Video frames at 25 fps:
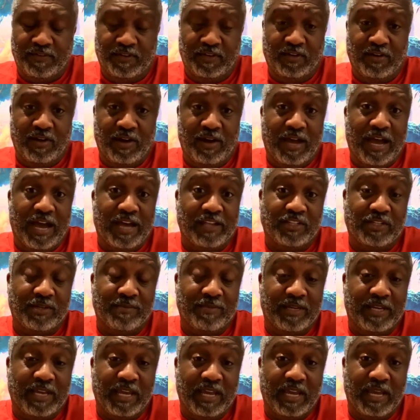Figure out how
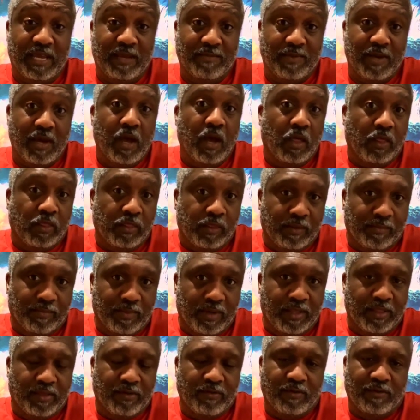she became the
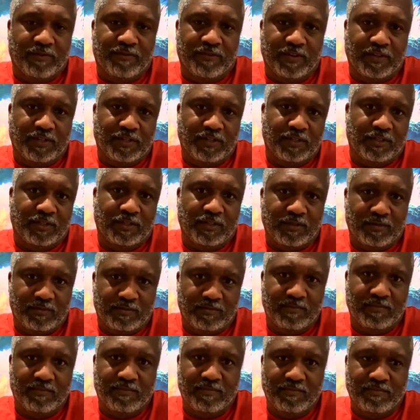mother of fishes.
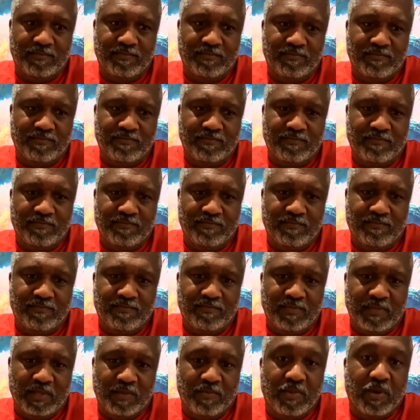
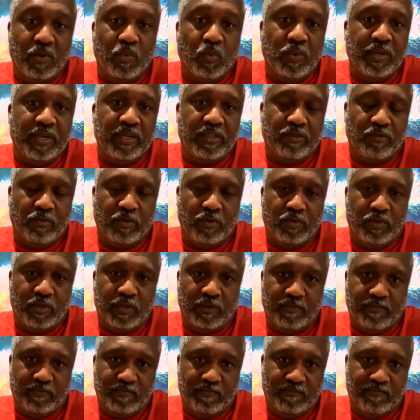But read through
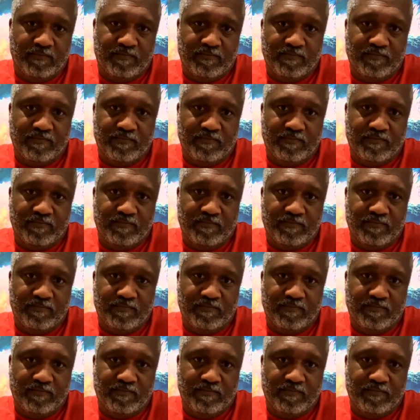it.